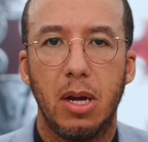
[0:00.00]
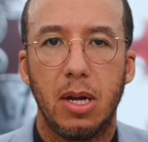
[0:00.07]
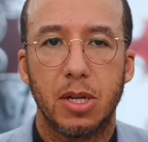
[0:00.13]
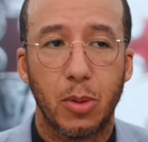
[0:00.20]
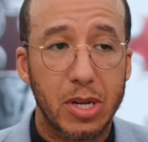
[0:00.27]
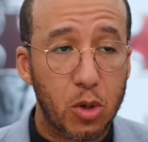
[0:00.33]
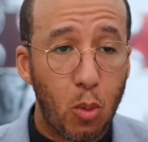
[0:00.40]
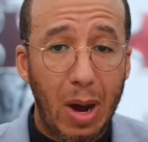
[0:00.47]

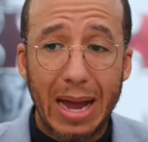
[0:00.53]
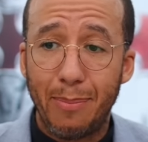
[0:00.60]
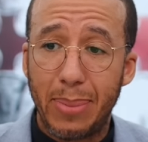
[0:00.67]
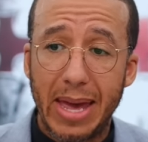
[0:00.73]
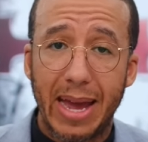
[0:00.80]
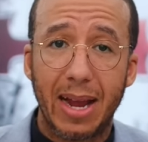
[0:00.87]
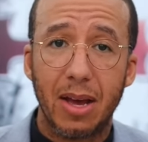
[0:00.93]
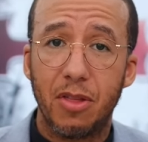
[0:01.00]
So it's quite
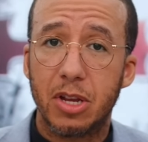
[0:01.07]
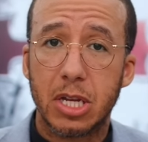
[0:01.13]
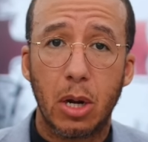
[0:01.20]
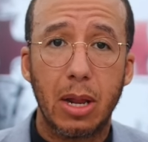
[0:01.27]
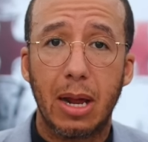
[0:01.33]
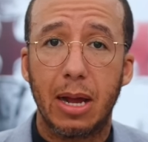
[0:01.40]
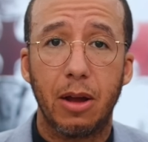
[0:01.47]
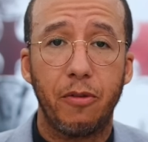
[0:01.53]
big, and there's
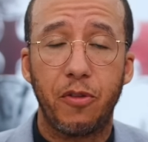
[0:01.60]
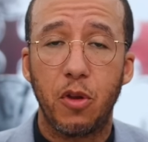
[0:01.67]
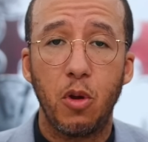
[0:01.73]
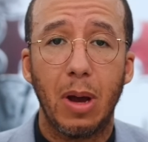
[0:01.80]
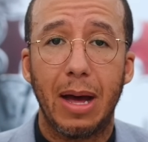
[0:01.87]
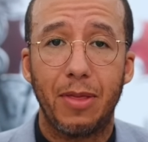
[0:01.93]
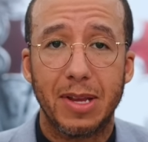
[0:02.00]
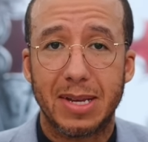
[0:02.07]
only like
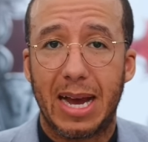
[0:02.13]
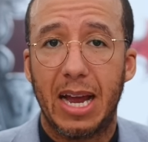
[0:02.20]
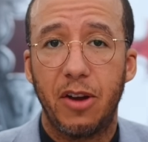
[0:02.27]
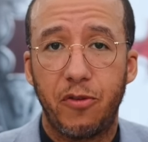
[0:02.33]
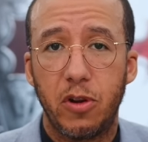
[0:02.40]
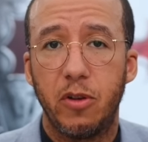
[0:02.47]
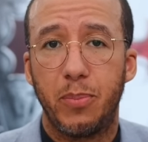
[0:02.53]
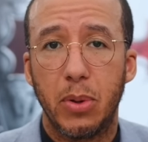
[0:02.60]
there's a
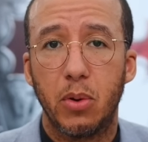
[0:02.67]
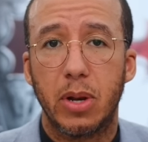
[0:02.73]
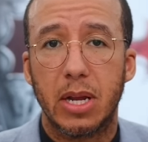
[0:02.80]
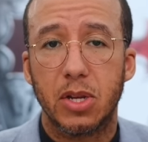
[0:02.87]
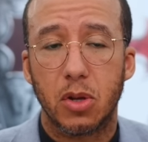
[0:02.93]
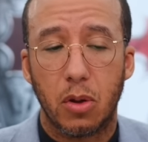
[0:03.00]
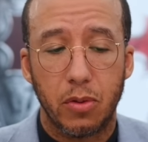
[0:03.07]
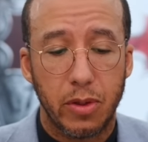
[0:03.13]
handful of
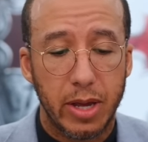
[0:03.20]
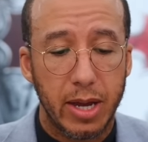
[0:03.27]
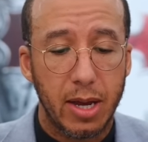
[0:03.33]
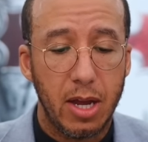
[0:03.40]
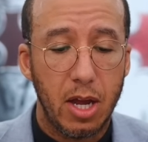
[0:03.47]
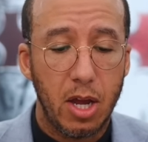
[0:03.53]
buildings on there.